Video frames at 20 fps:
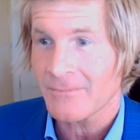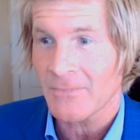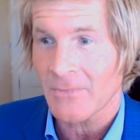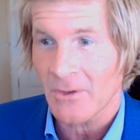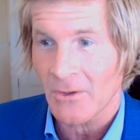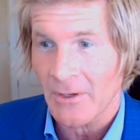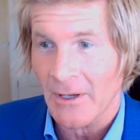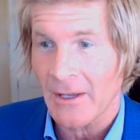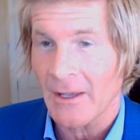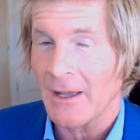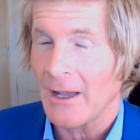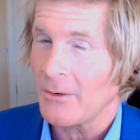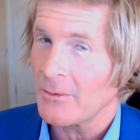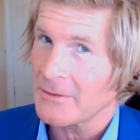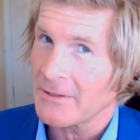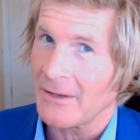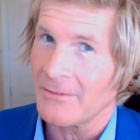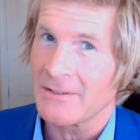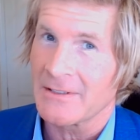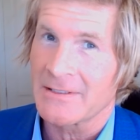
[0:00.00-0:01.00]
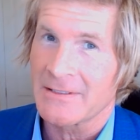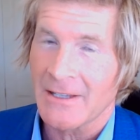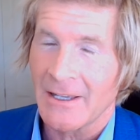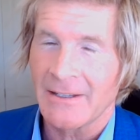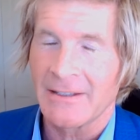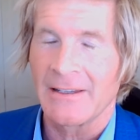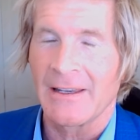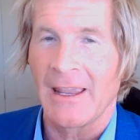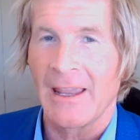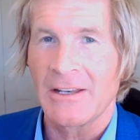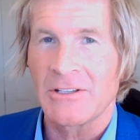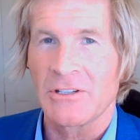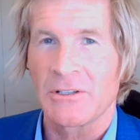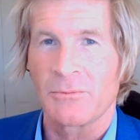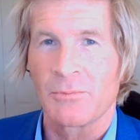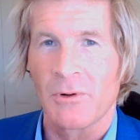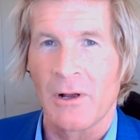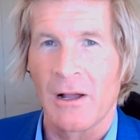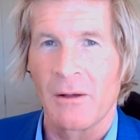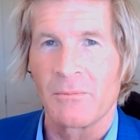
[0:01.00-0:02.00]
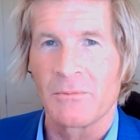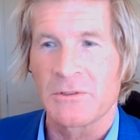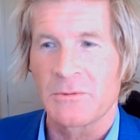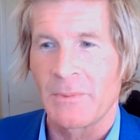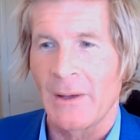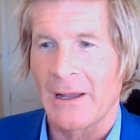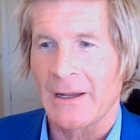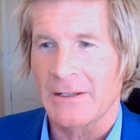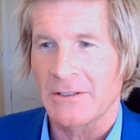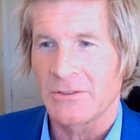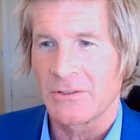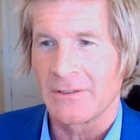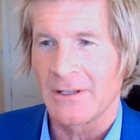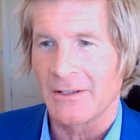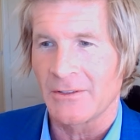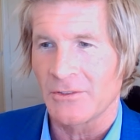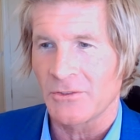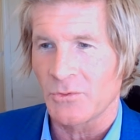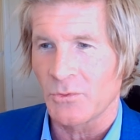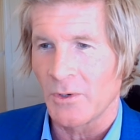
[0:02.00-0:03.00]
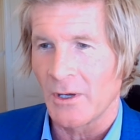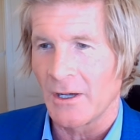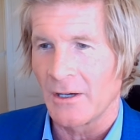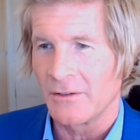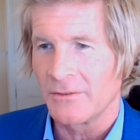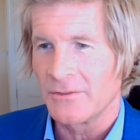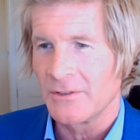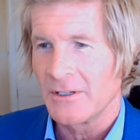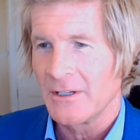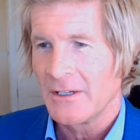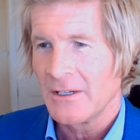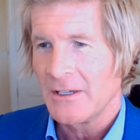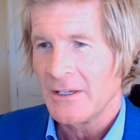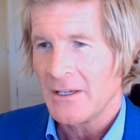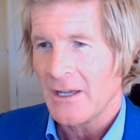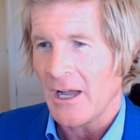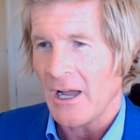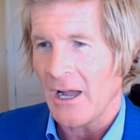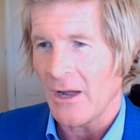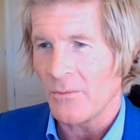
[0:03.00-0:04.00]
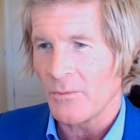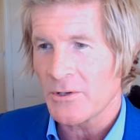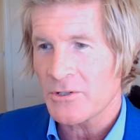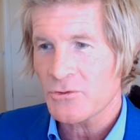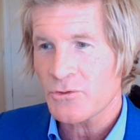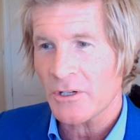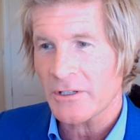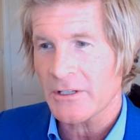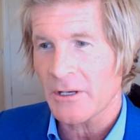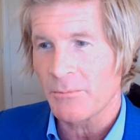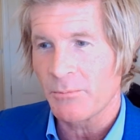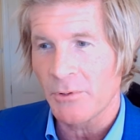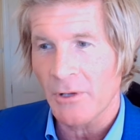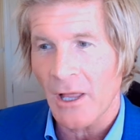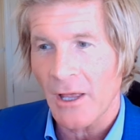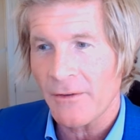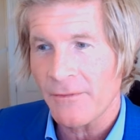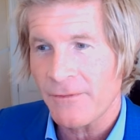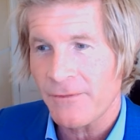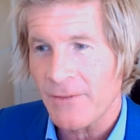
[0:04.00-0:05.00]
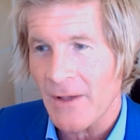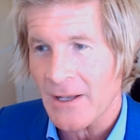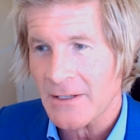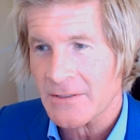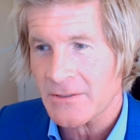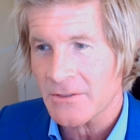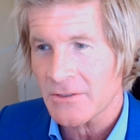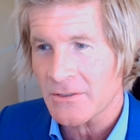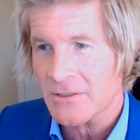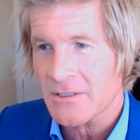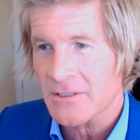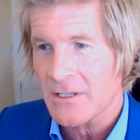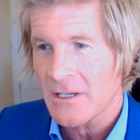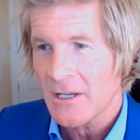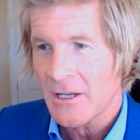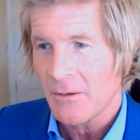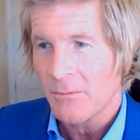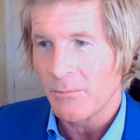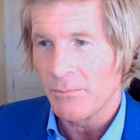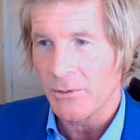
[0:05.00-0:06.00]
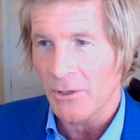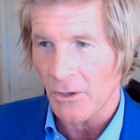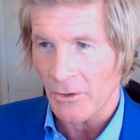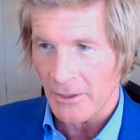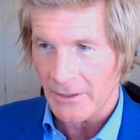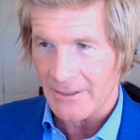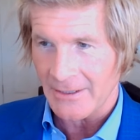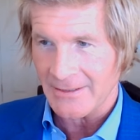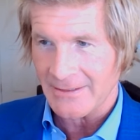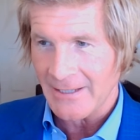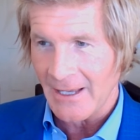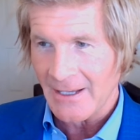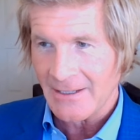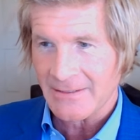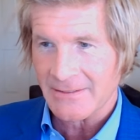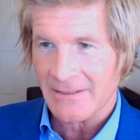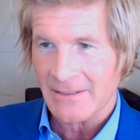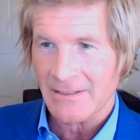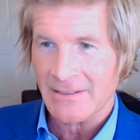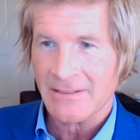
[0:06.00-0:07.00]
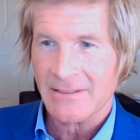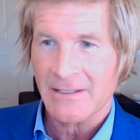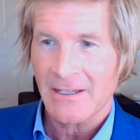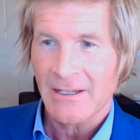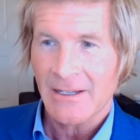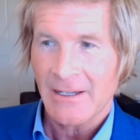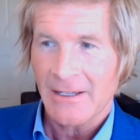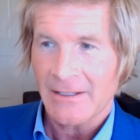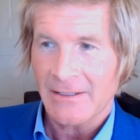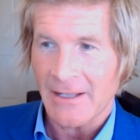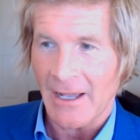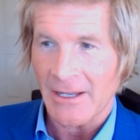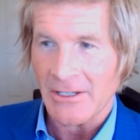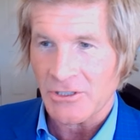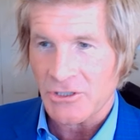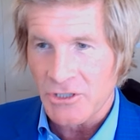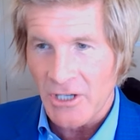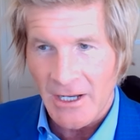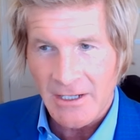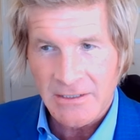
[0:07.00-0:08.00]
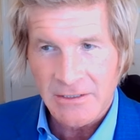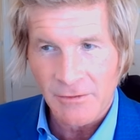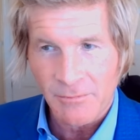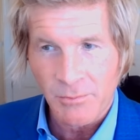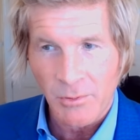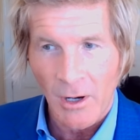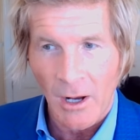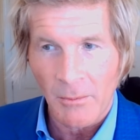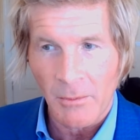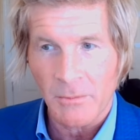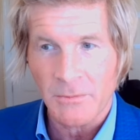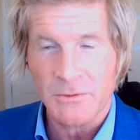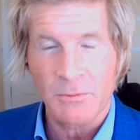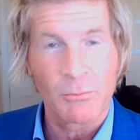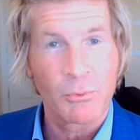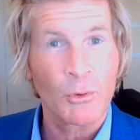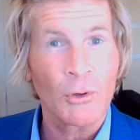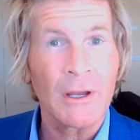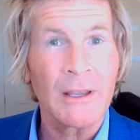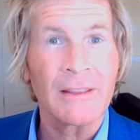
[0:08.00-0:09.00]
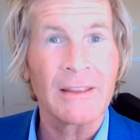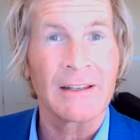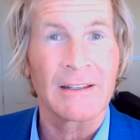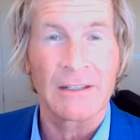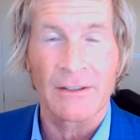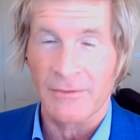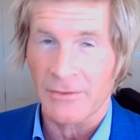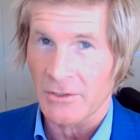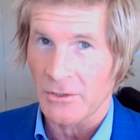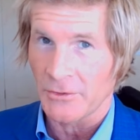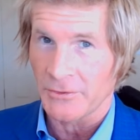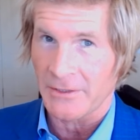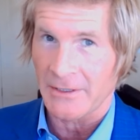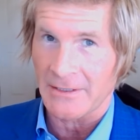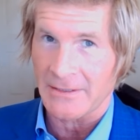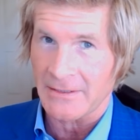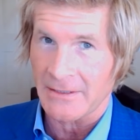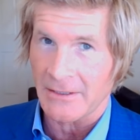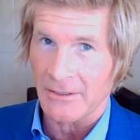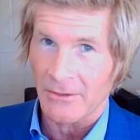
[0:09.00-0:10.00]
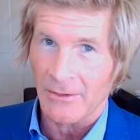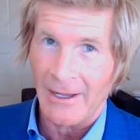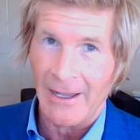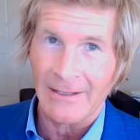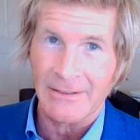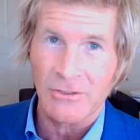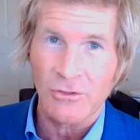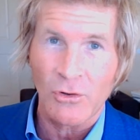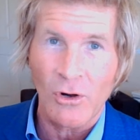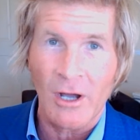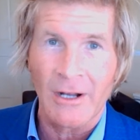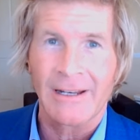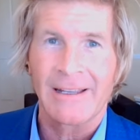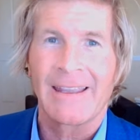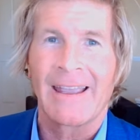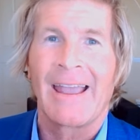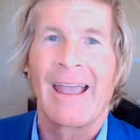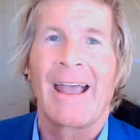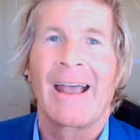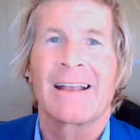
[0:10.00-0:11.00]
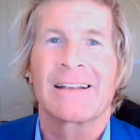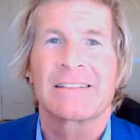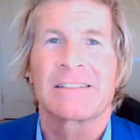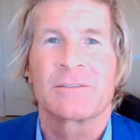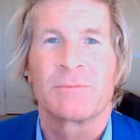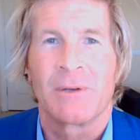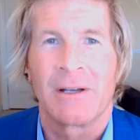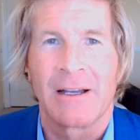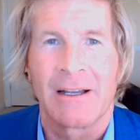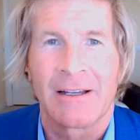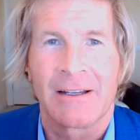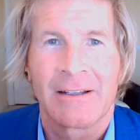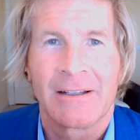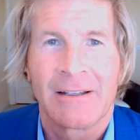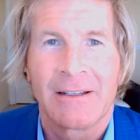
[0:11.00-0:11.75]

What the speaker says: Okay, I was having sudden aging problems back in 2012. Restricted blood vessels, bloated intestines, digestive problems, breathing difficulties. You know, I had chronic asthma,